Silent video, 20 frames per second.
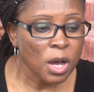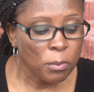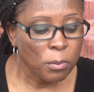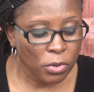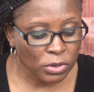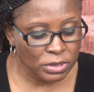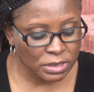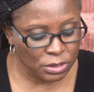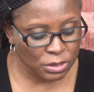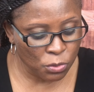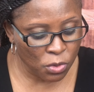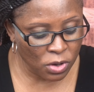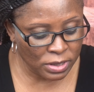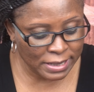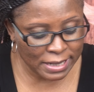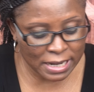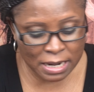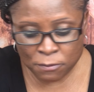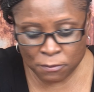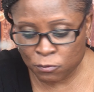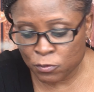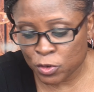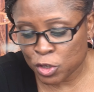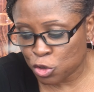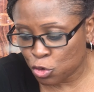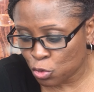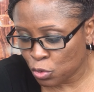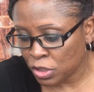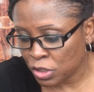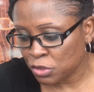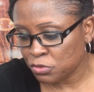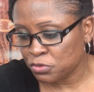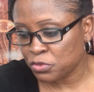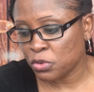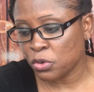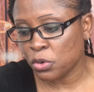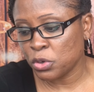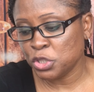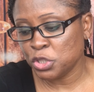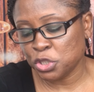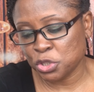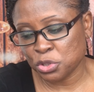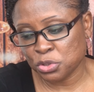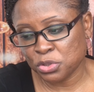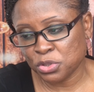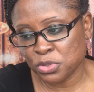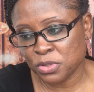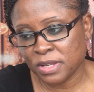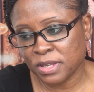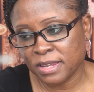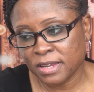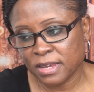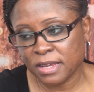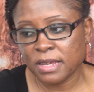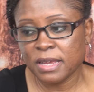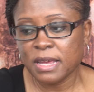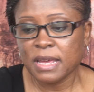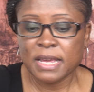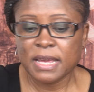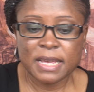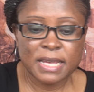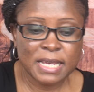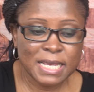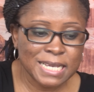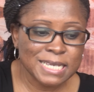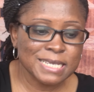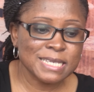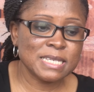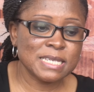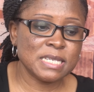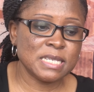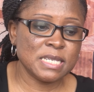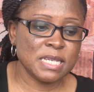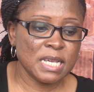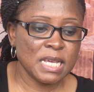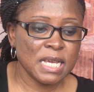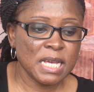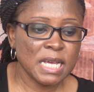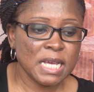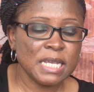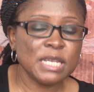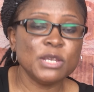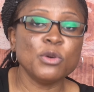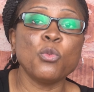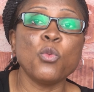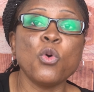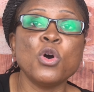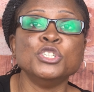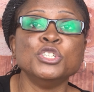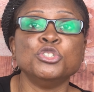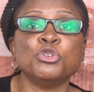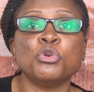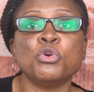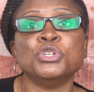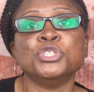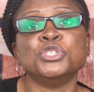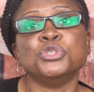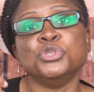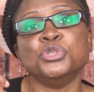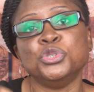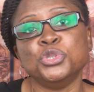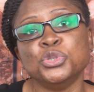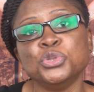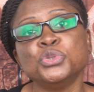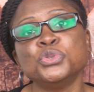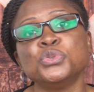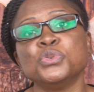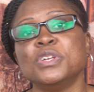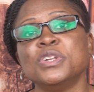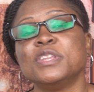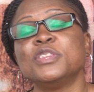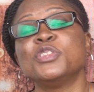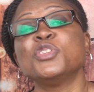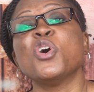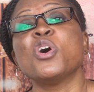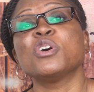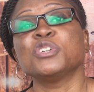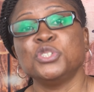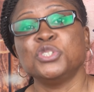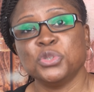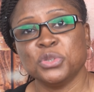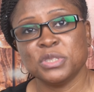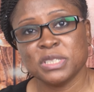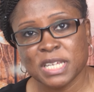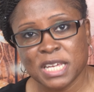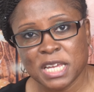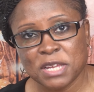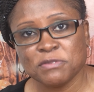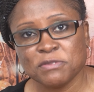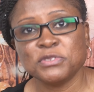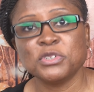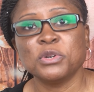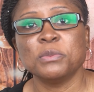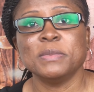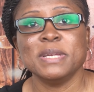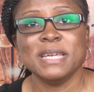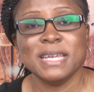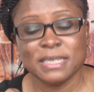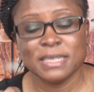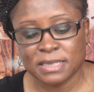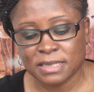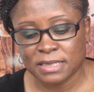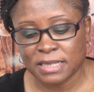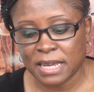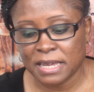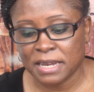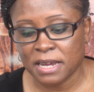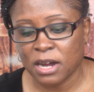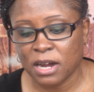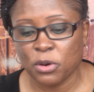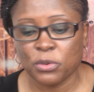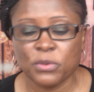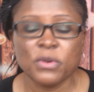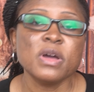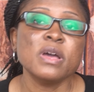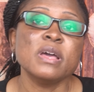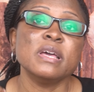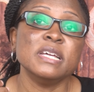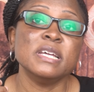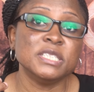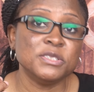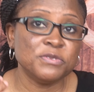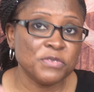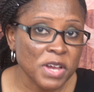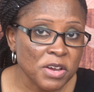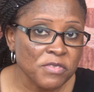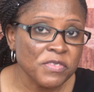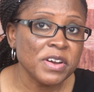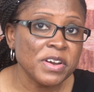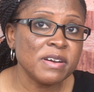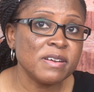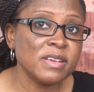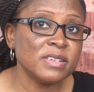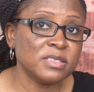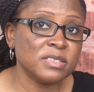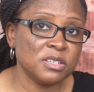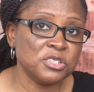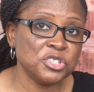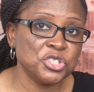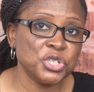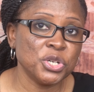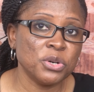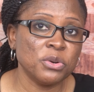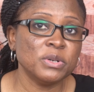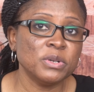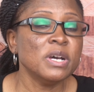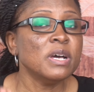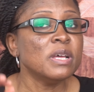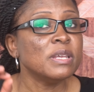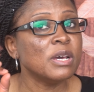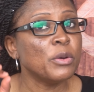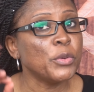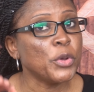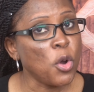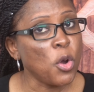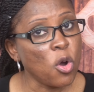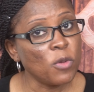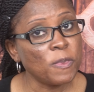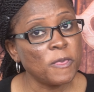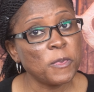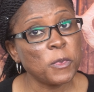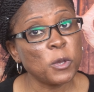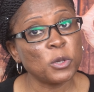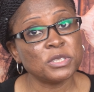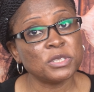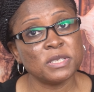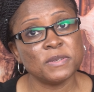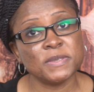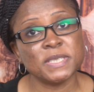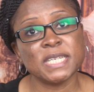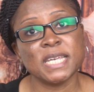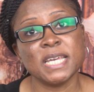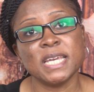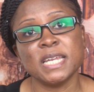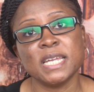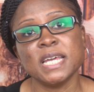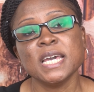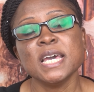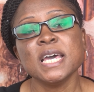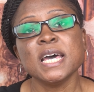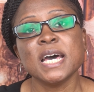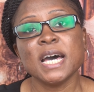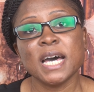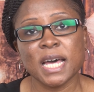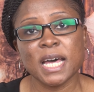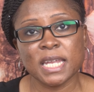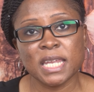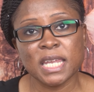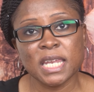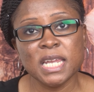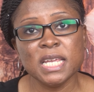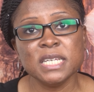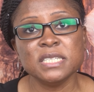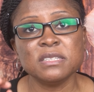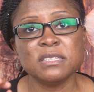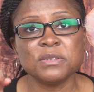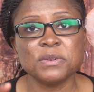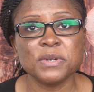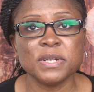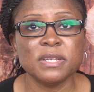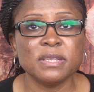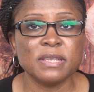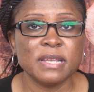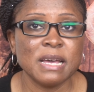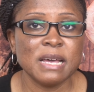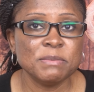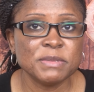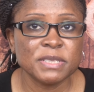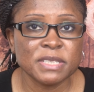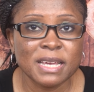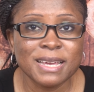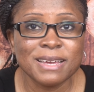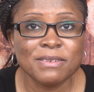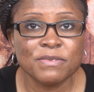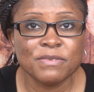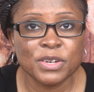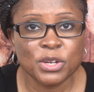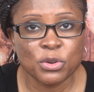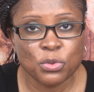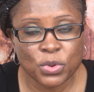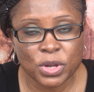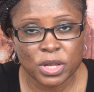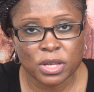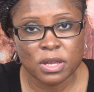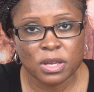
But the one that I'll be doing for you today is the one you're going to use to detox your skin from inside out. It's very essential that we all detox our skin at least 3 times every week.